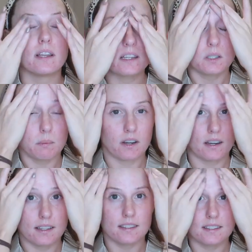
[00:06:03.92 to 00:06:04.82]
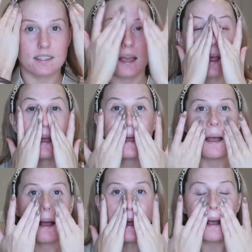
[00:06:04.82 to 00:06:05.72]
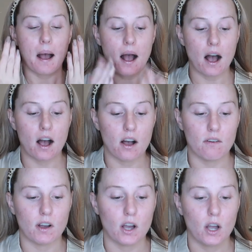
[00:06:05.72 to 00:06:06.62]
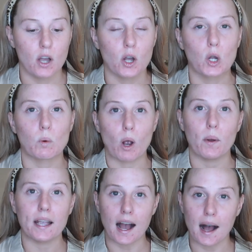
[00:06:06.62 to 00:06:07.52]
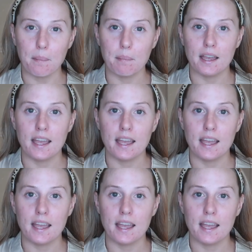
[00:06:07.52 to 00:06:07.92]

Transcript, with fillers: experience of growing up